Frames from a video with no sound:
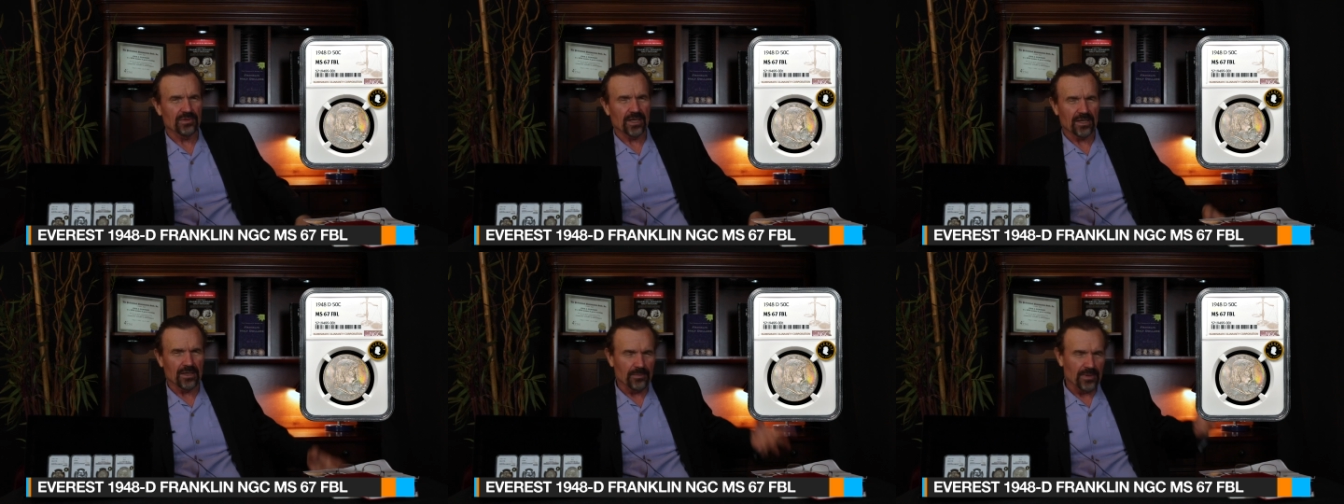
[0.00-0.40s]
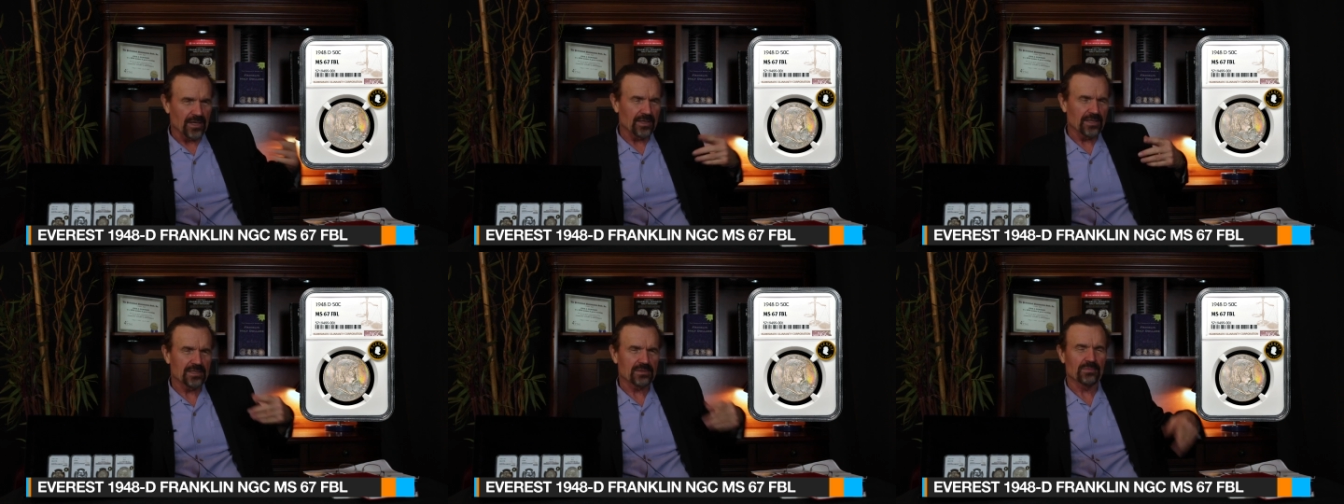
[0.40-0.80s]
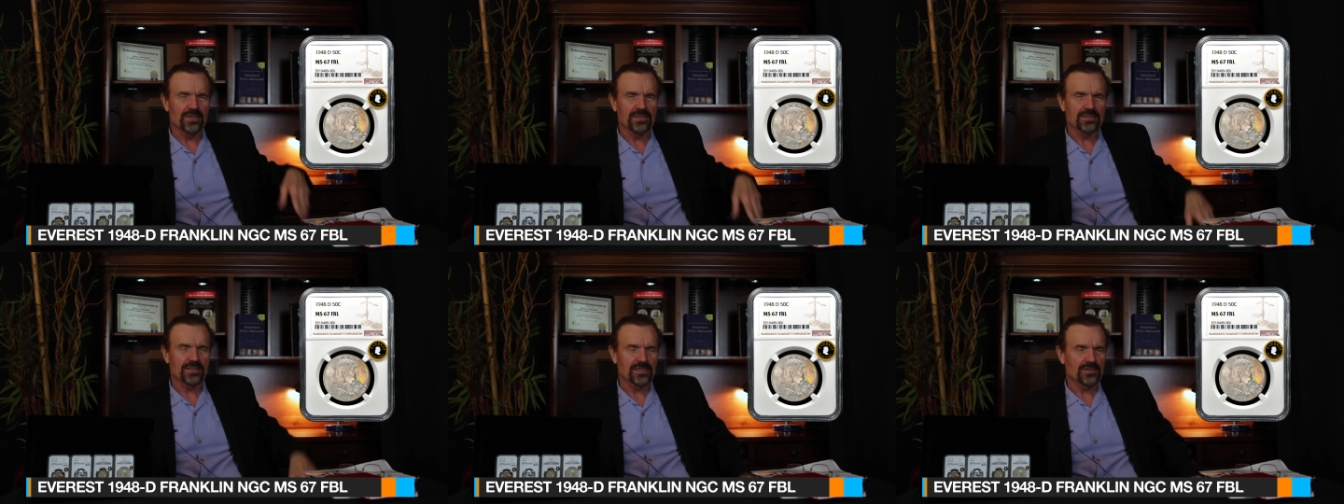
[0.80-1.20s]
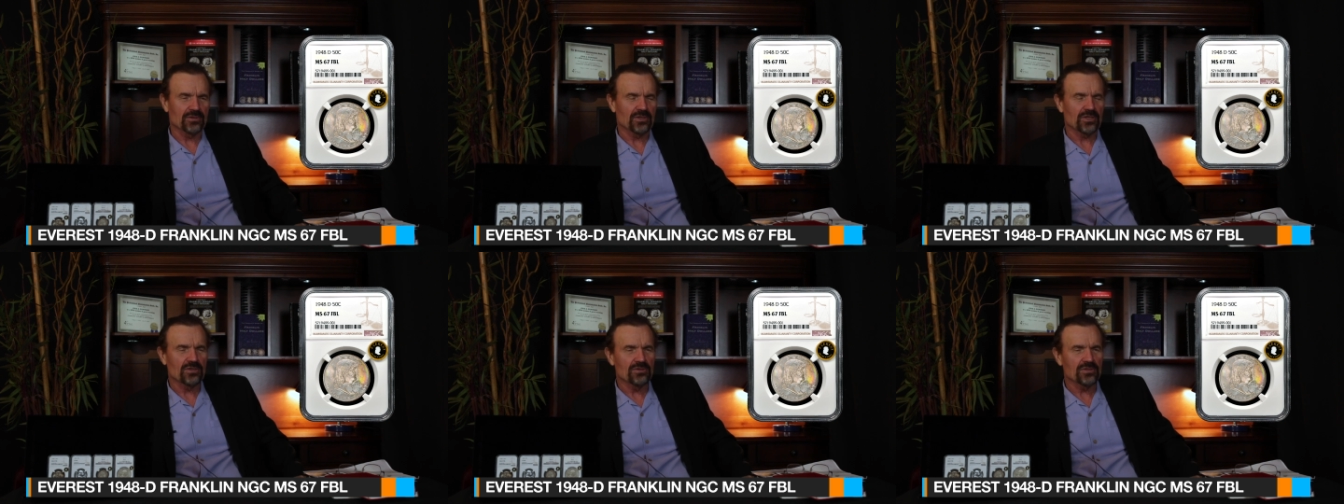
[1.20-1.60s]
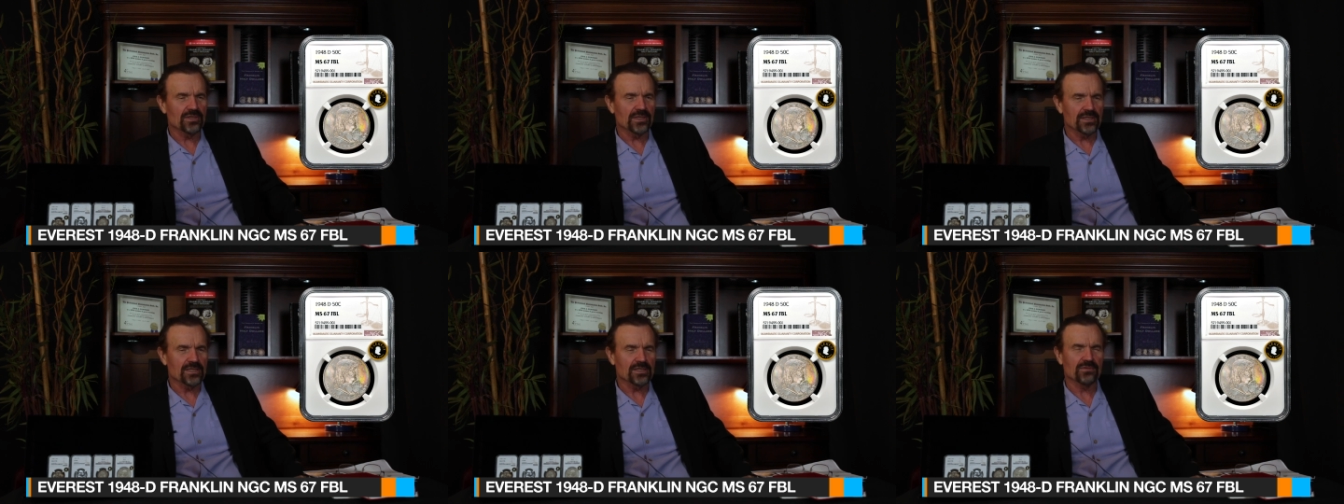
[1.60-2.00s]
When they come out of these mint sets, they're
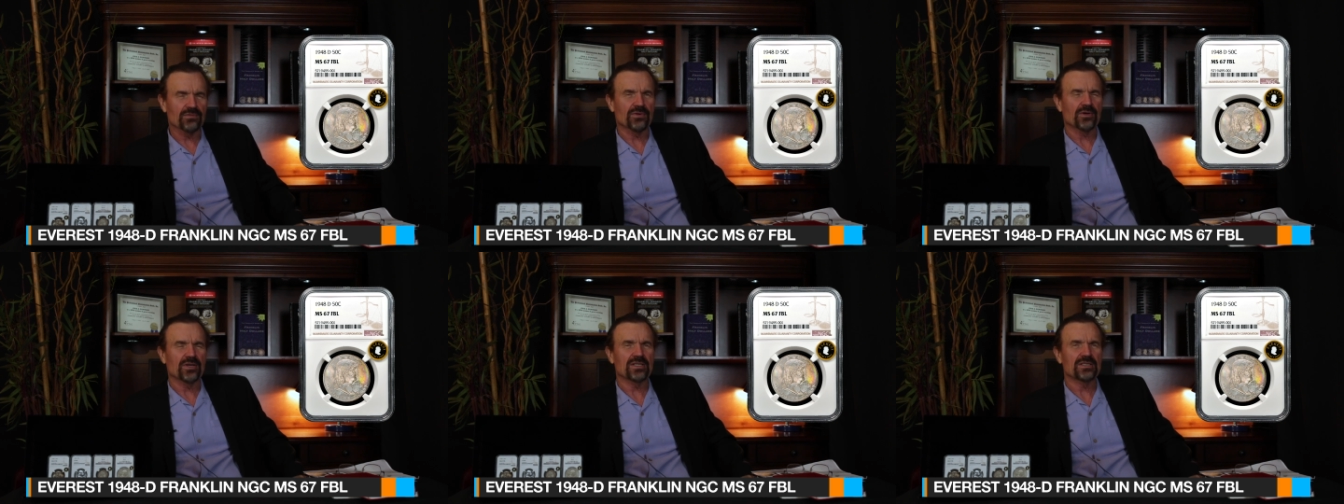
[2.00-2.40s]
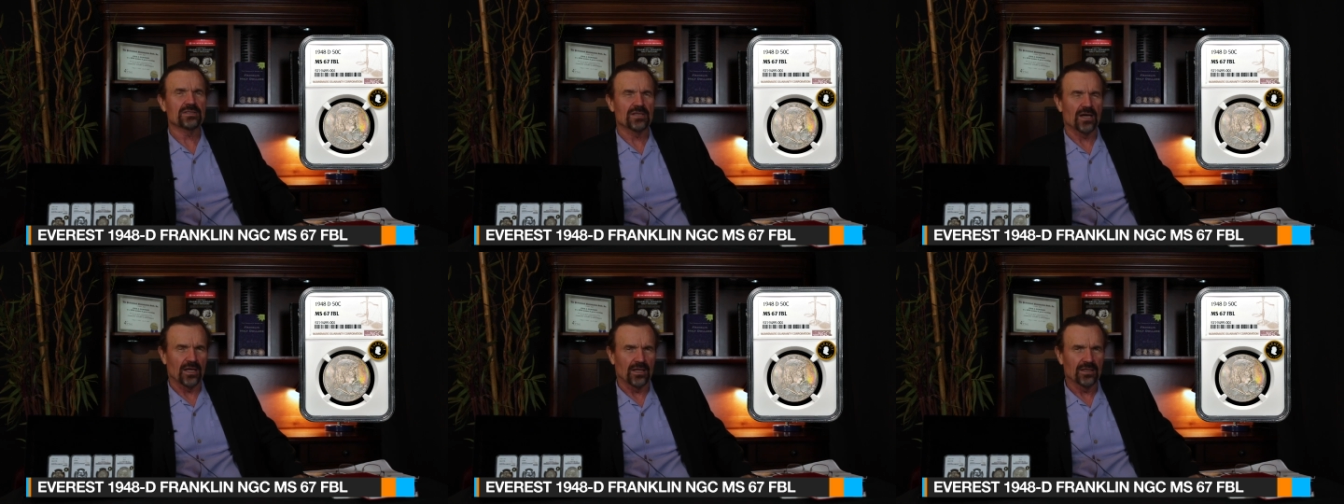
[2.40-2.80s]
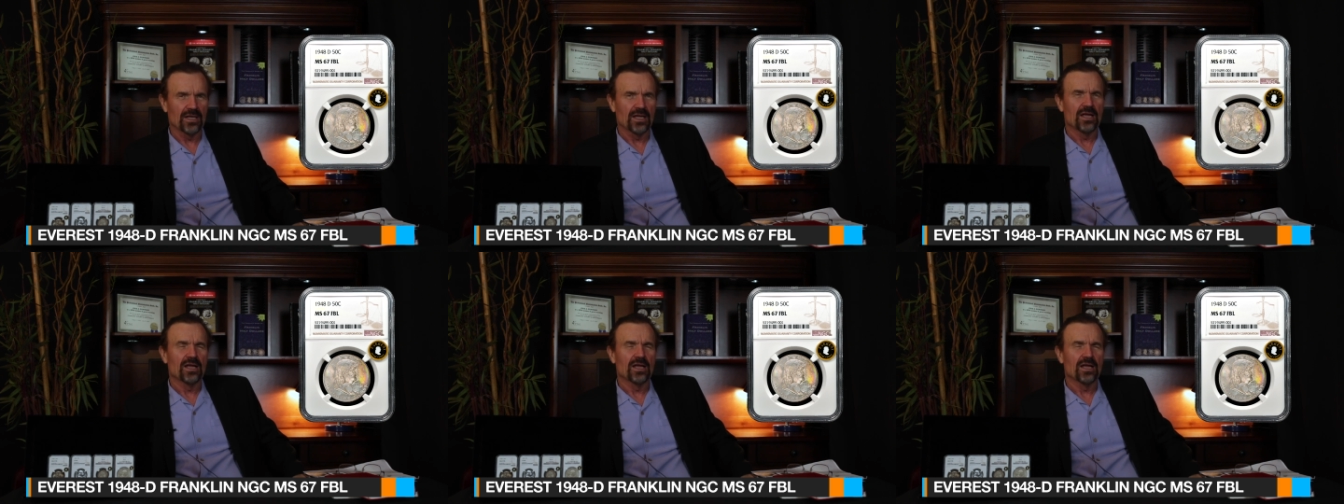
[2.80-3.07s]
usually just very dull,